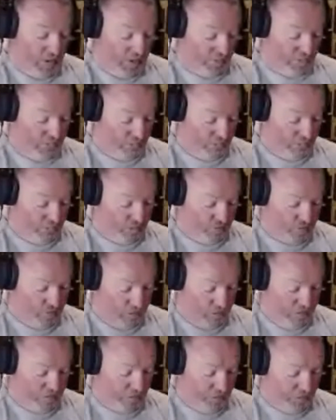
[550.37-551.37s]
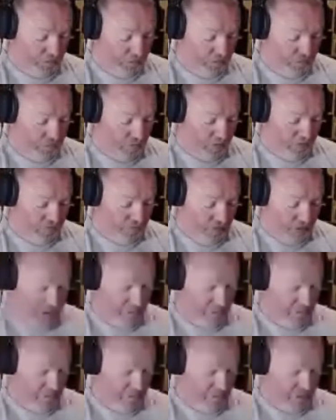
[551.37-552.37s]
or 25 members
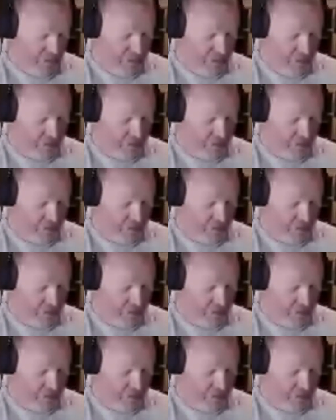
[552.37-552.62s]
showed up and